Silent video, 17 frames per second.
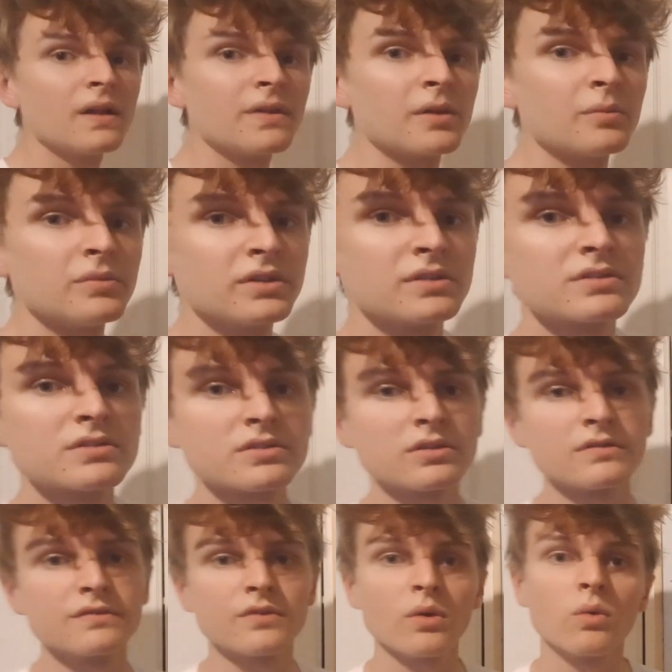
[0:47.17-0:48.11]
then we can
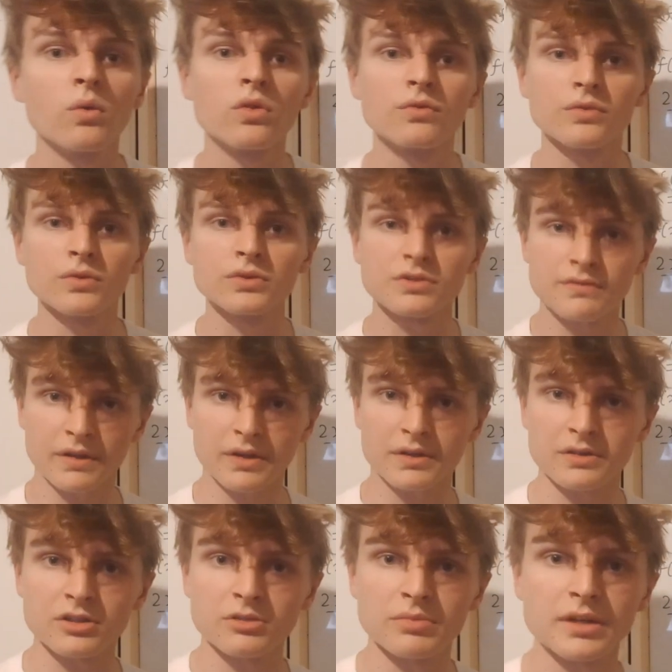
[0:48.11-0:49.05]
solve for all the roots of our
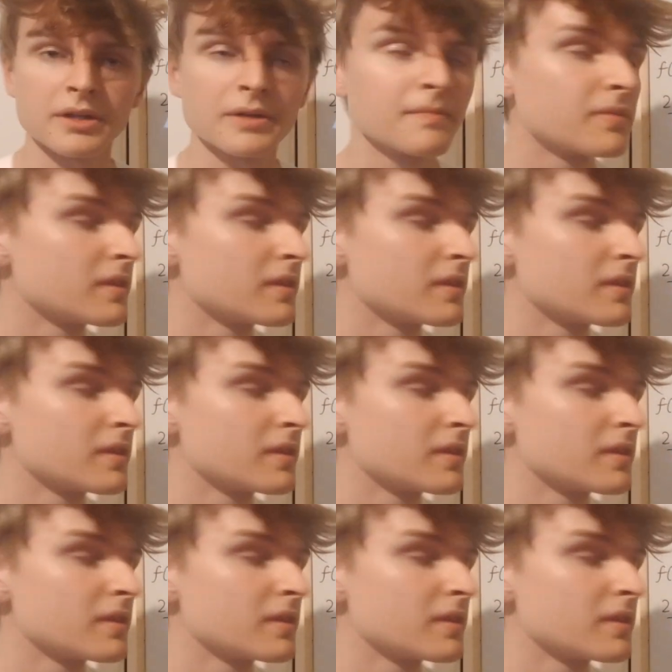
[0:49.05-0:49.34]
cubic.